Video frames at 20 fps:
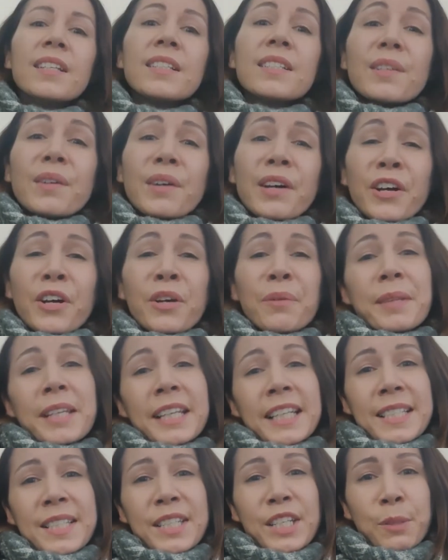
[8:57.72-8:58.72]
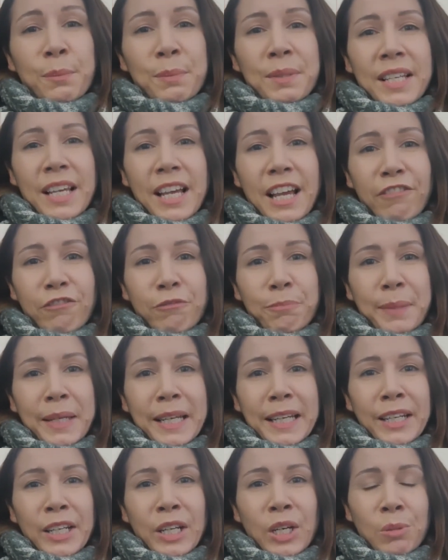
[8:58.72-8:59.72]
So I hope these tips have
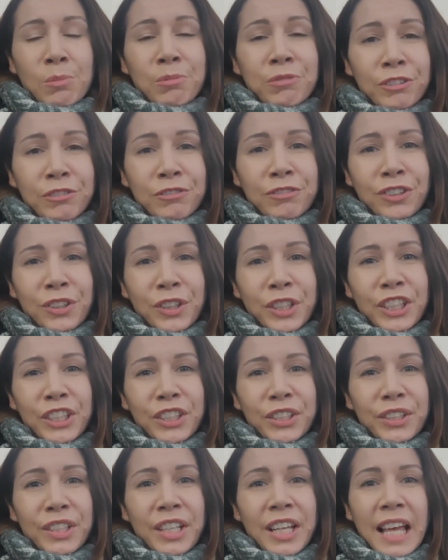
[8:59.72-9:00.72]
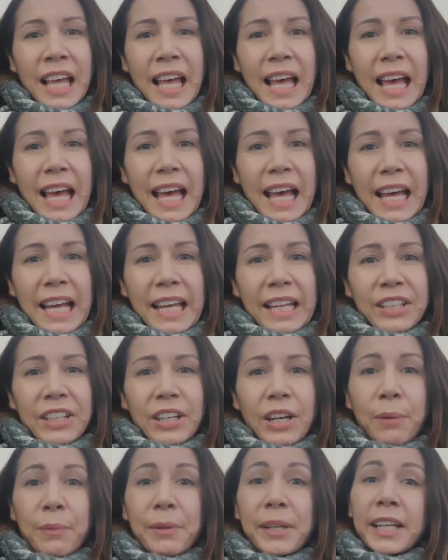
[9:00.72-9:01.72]
been helpful for you, and
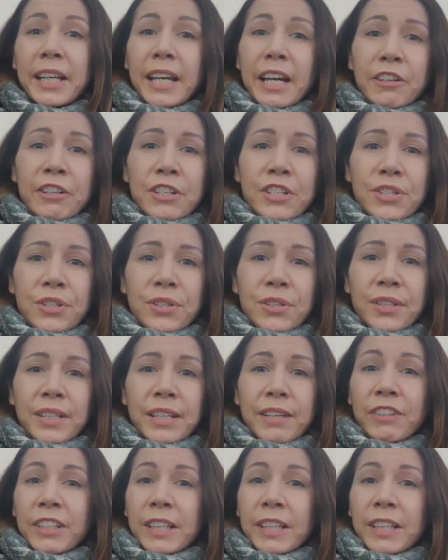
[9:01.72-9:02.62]
I would encourage you, if